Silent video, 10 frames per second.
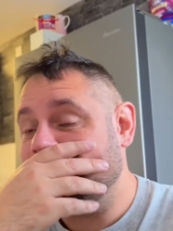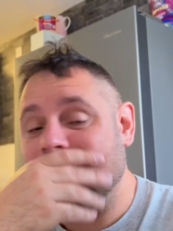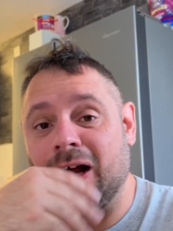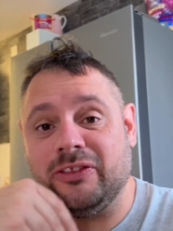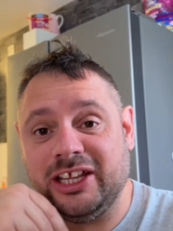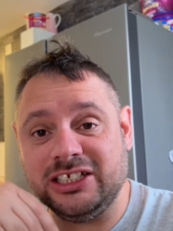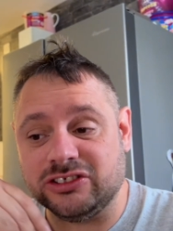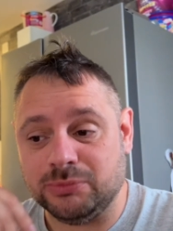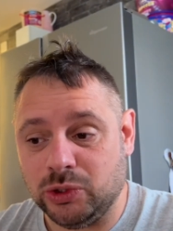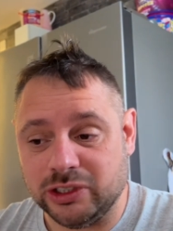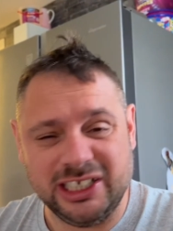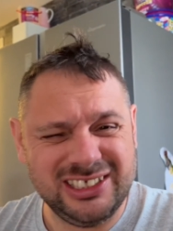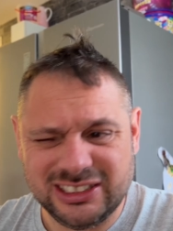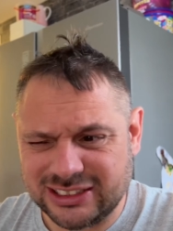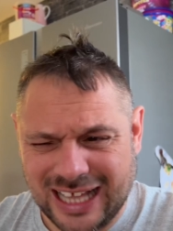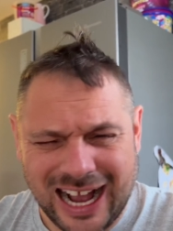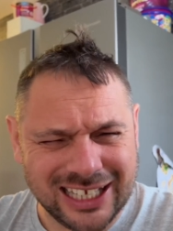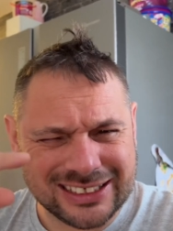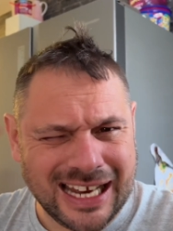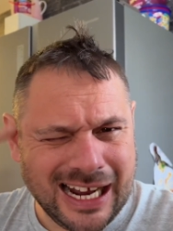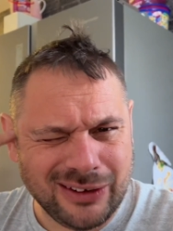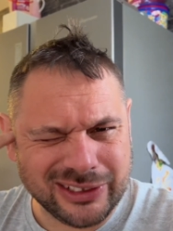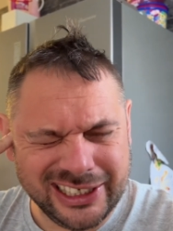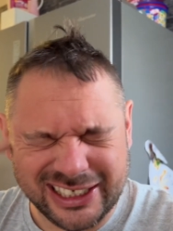Can't think this morning. That's loud, isn't